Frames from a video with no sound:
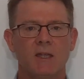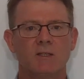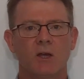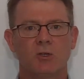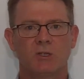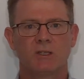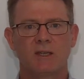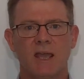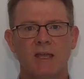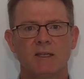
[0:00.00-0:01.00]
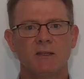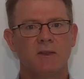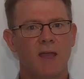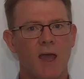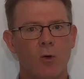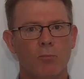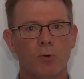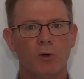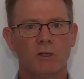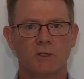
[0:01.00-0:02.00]
It's understanding the
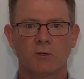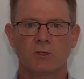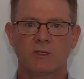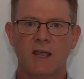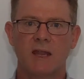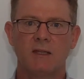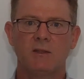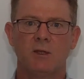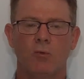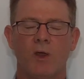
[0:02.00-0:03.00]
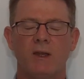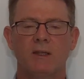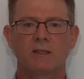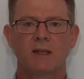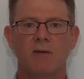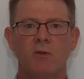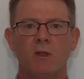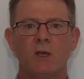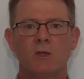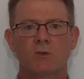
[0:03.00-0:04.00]
output, it's understanding the irradiance
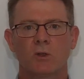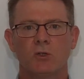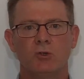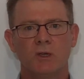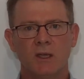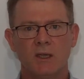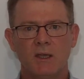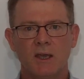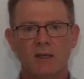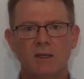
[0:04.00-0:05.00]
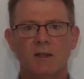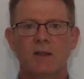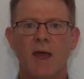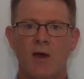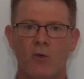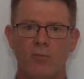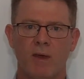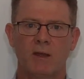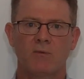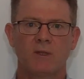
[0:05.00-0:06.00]
level so that you can get the
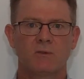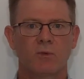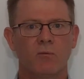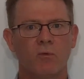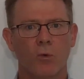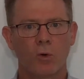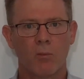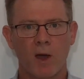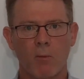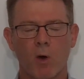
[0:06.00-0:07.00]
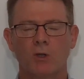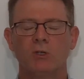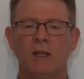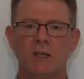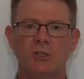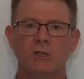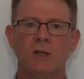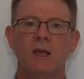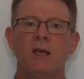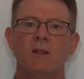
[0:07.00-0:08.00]
health benefits from
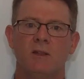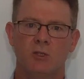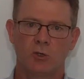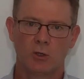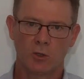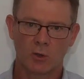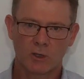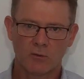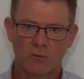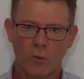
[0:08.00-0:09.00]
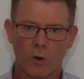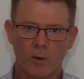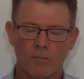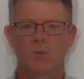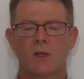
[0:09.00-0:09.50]
photobiomodulation that you're looking for.